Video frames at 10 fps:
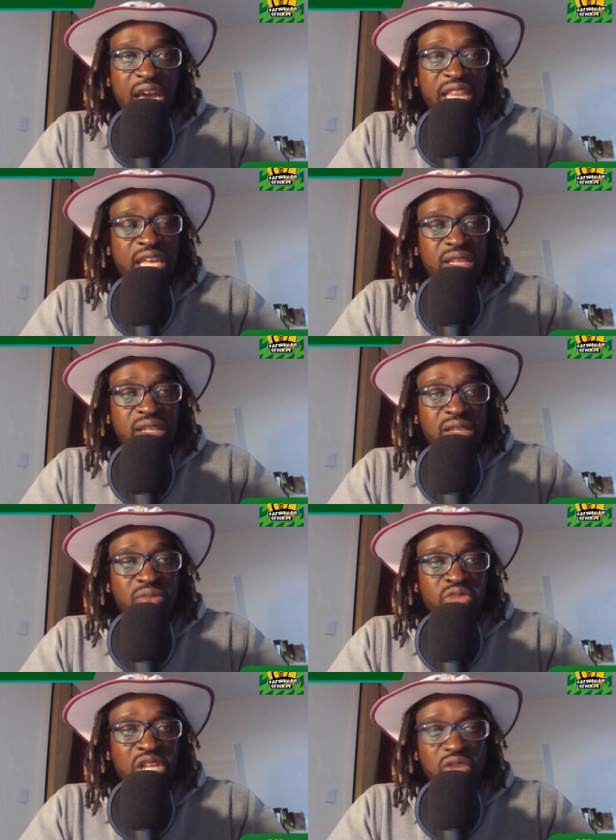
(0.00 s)
and then
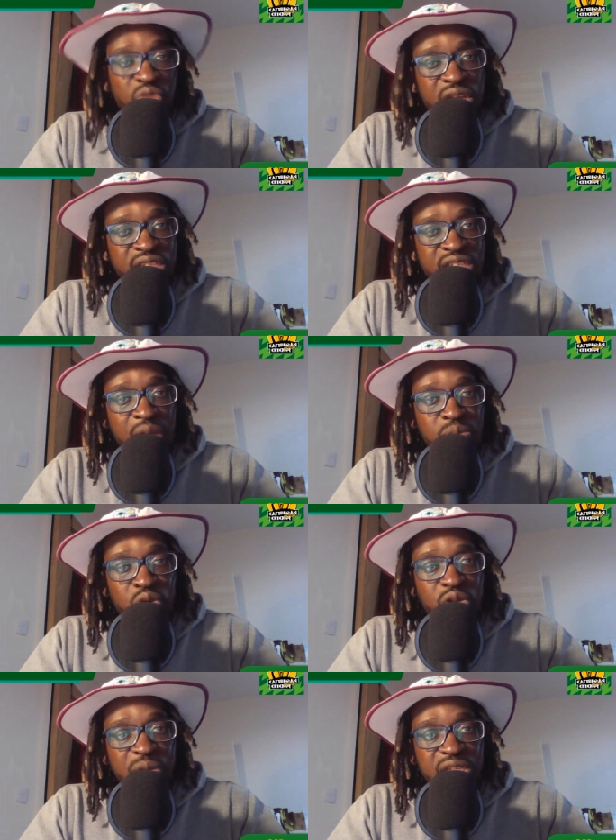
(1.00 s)
didn't realize that I
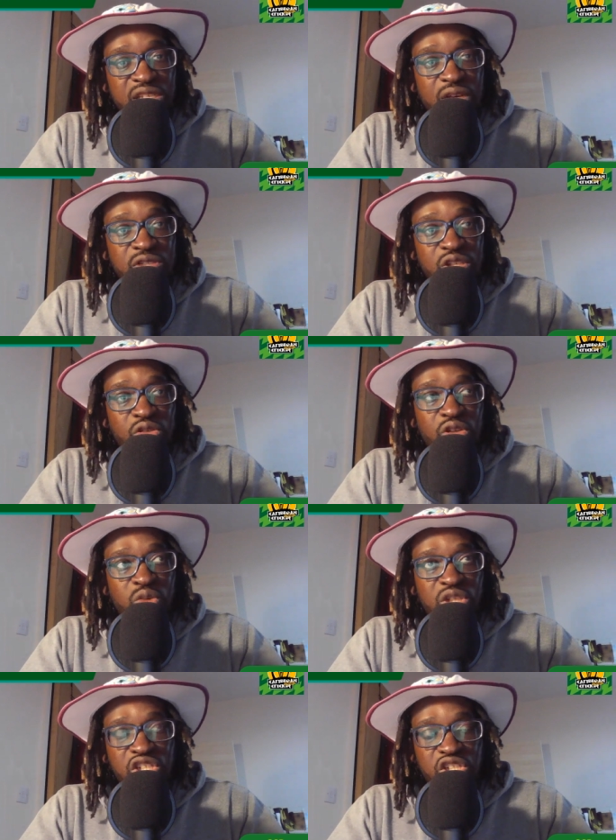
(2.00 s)
muted myself. So you
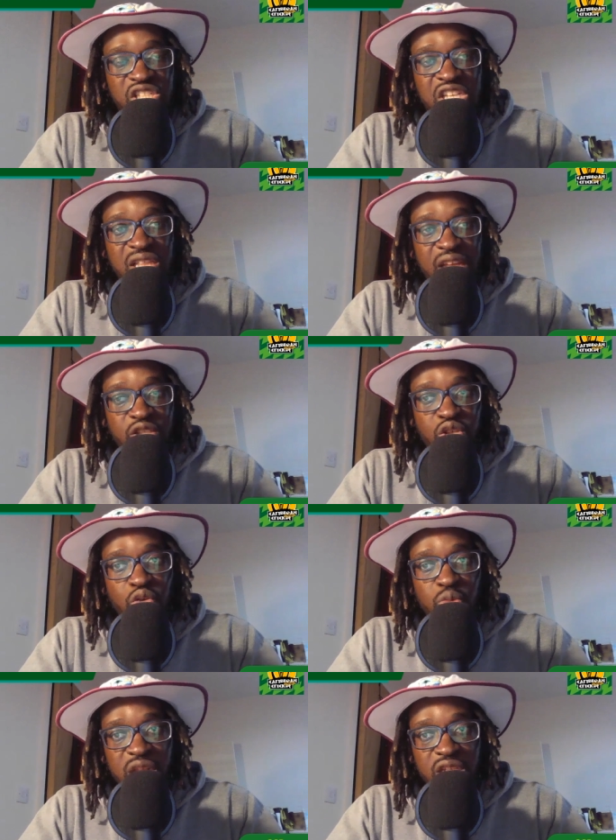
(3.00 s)
lot would have just seen like
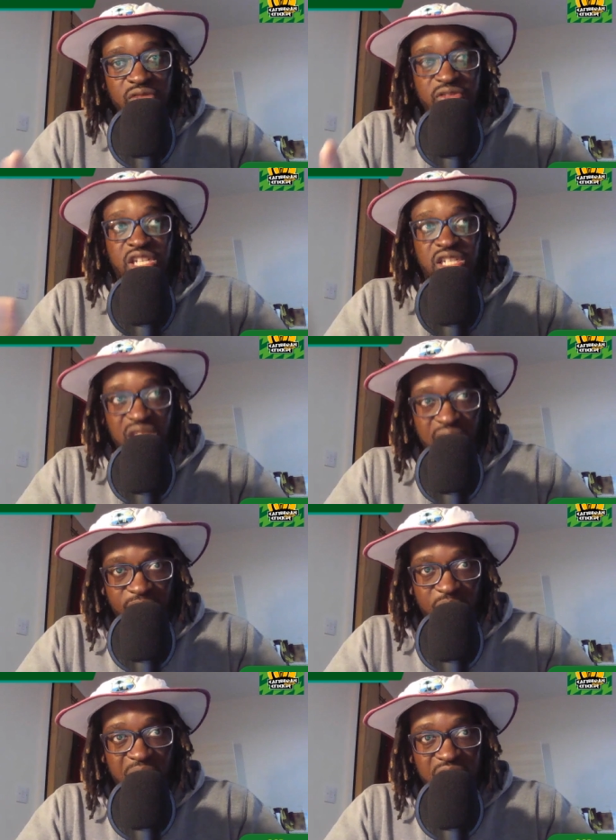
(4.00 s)
two minutes of just the
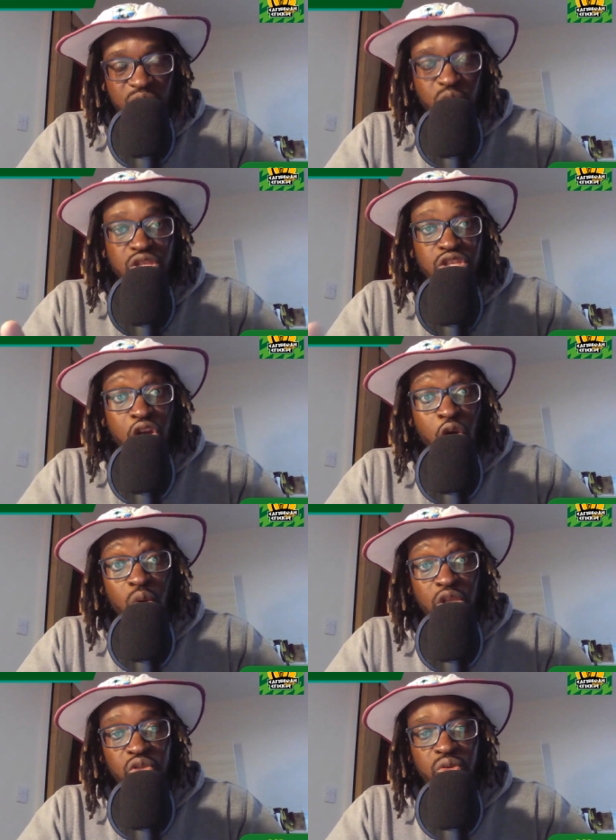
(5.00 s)
information with no
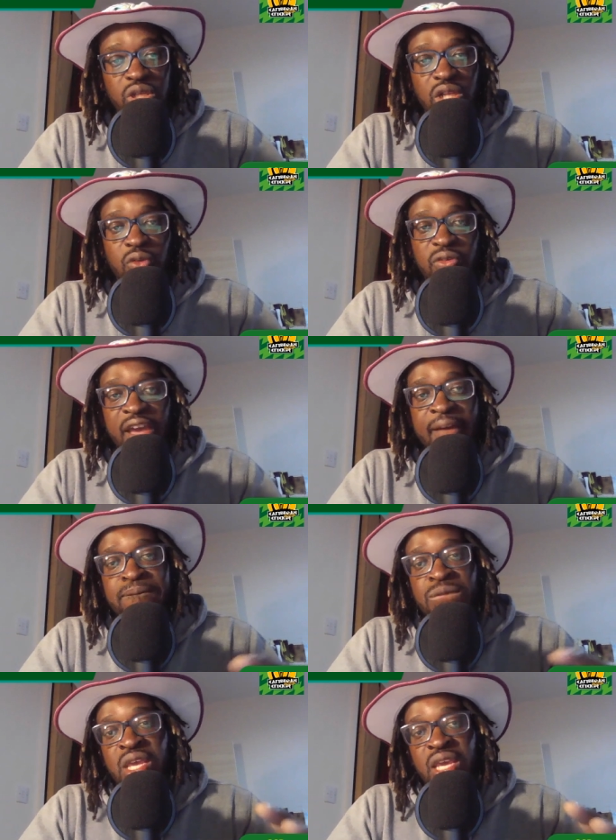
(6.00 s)
one talking over that.
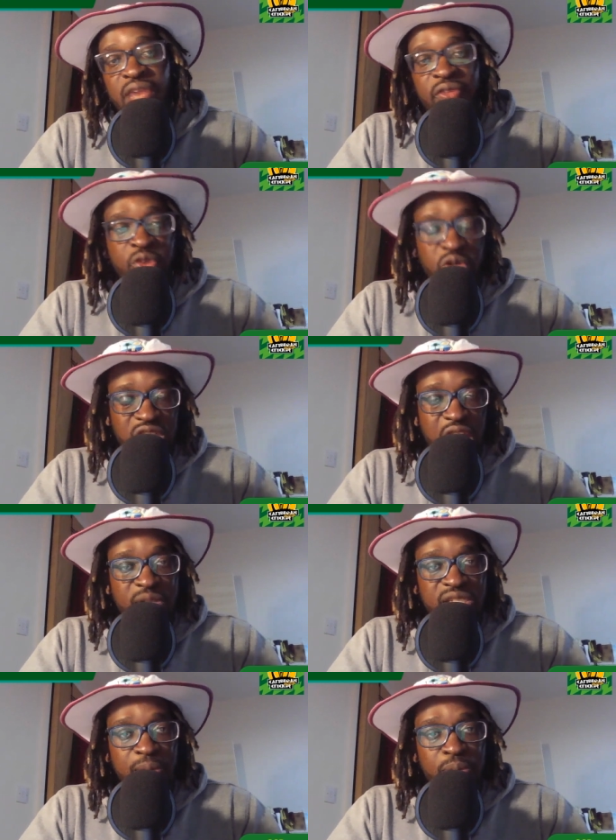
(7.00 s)
If I've got
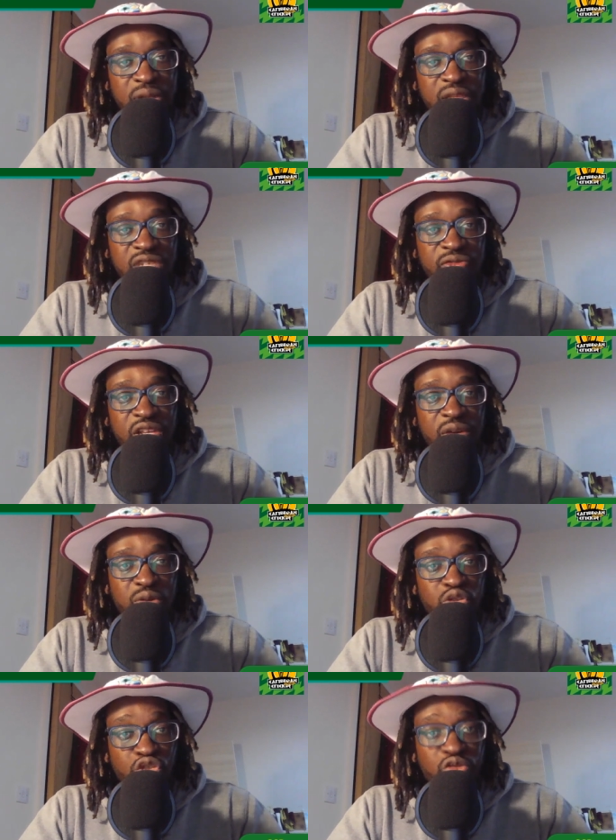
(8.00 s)
time at some point in this video,
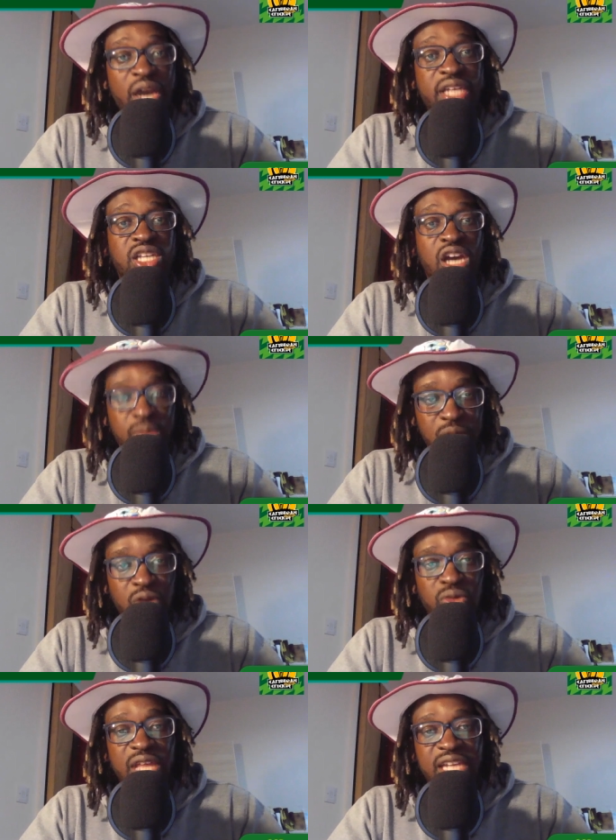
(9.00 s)
I'll try to
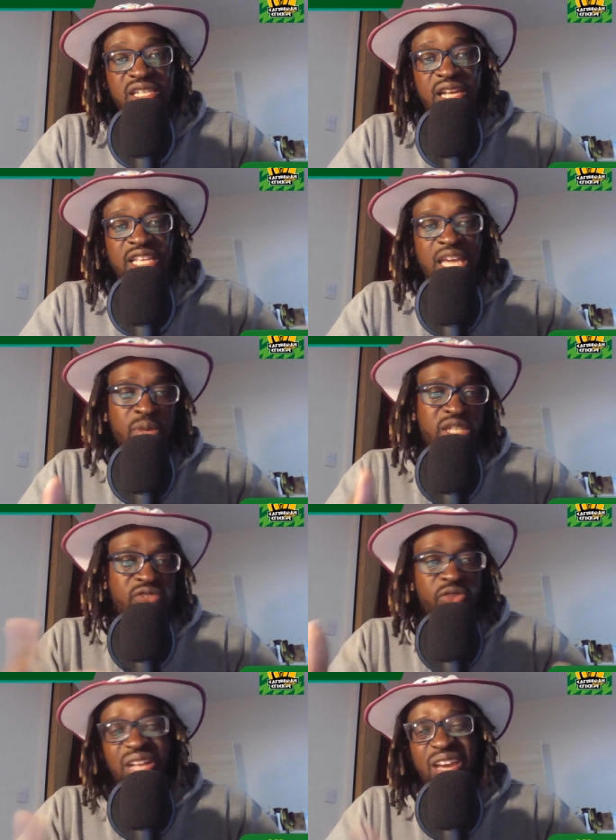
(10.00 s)
upload that slide again. I
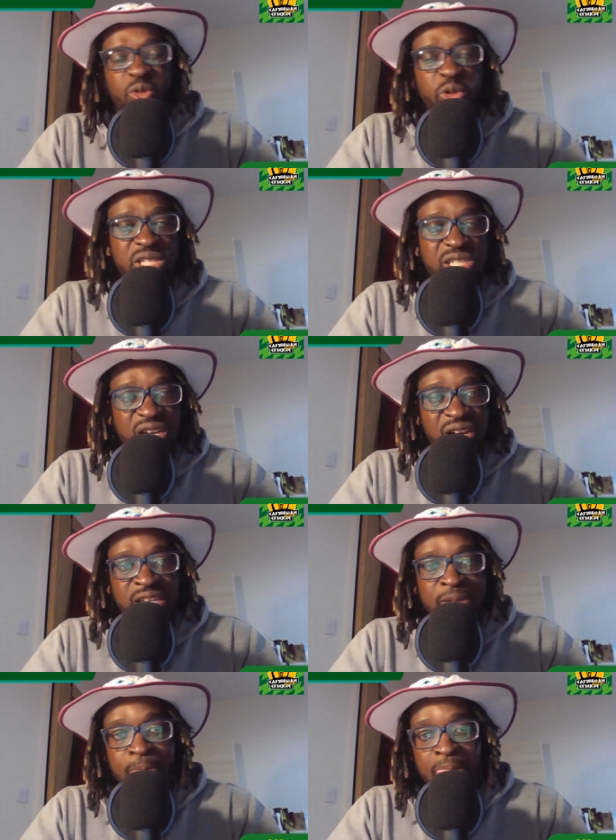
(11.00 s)
just feel like I've already
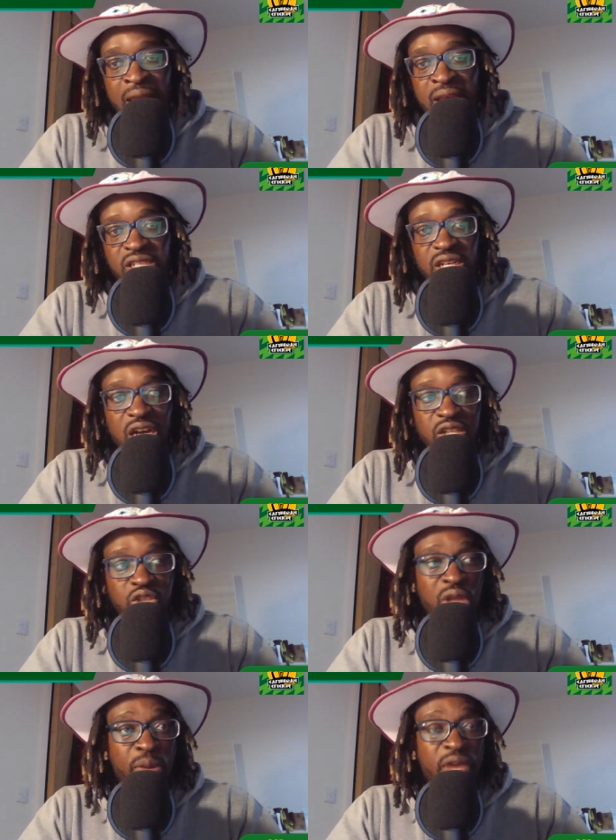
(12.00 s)
started, so I
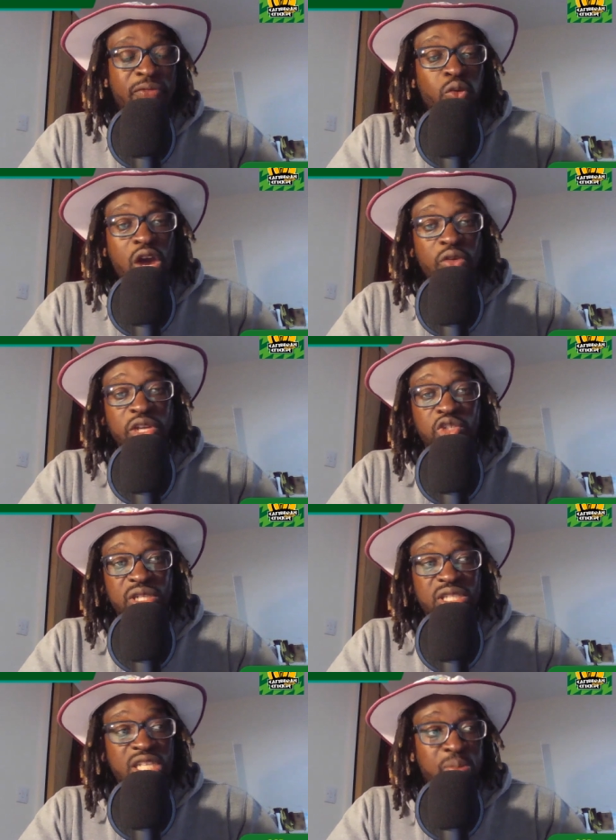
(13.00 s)
can't do that. But if you are
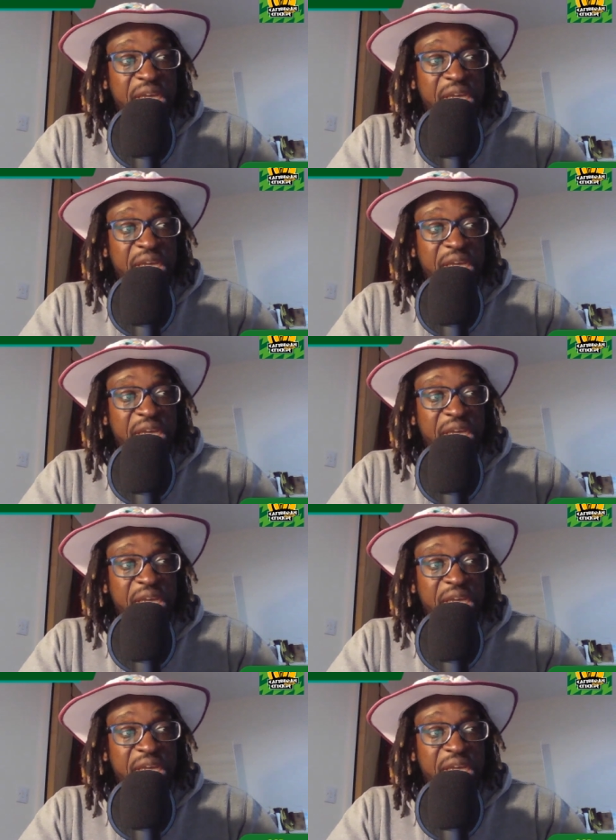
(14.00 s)
interested,